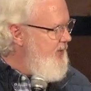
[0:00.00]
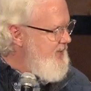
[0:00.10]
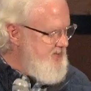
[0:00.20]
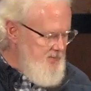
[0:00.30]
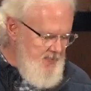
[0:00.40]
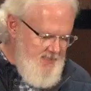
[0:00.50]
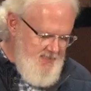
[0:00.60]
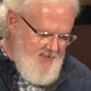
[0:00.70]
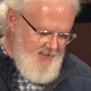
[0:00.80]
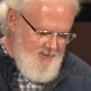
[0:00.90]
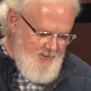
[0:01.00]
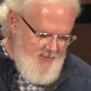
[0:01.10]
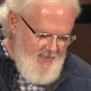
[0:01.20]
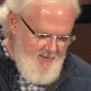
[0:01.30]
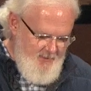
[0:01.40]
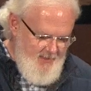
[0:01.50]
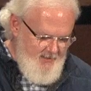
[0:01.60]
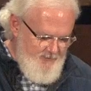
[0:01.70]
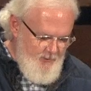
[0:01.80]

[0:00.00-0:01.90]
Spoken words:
these amazing things were taking place.